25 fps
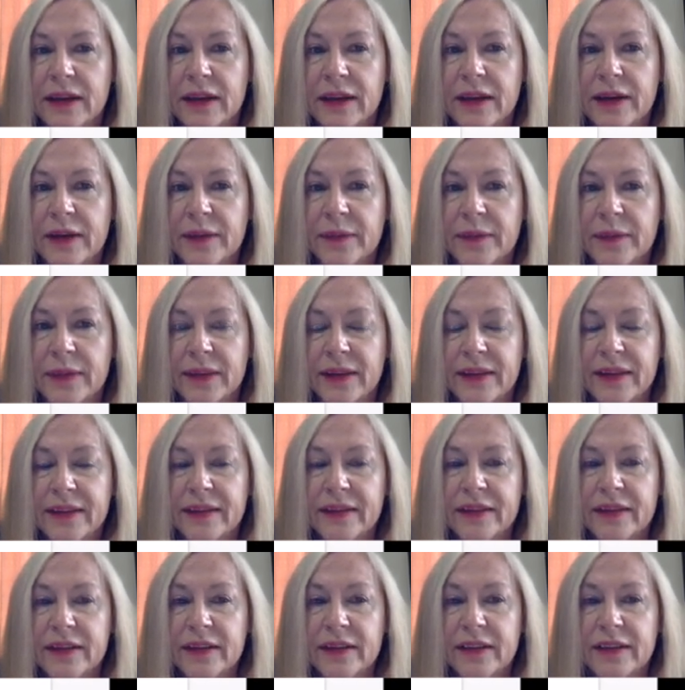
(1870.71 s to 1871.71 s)
and this is
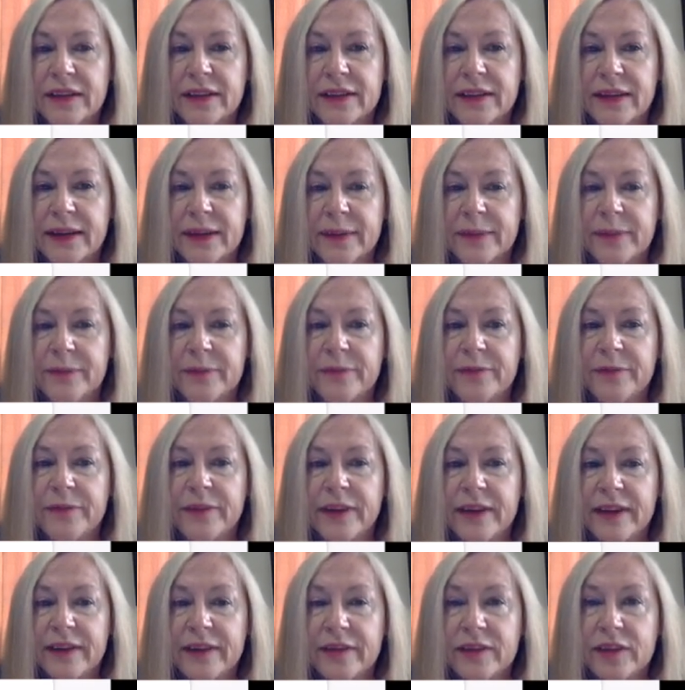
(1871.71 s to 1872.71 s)
called a type
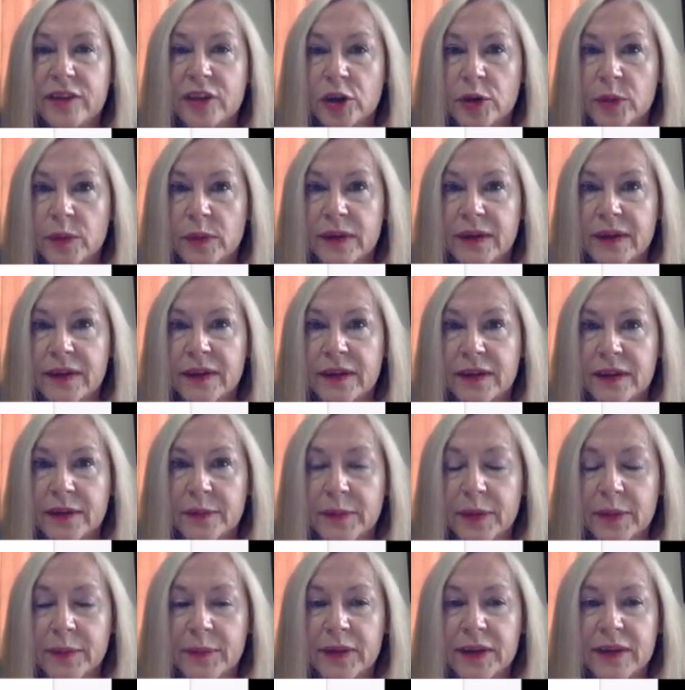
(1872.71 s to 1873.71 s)
5 Tobit in
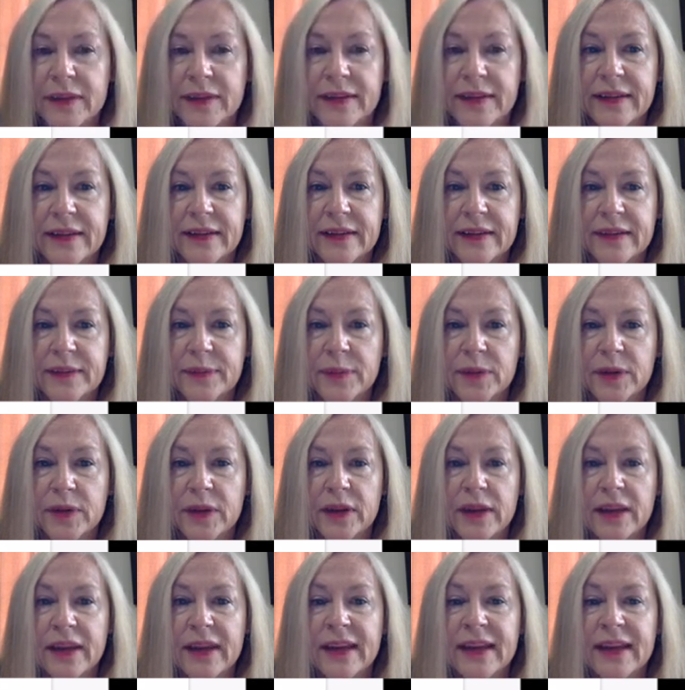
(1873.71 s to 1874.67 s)
Amemiya's textbook.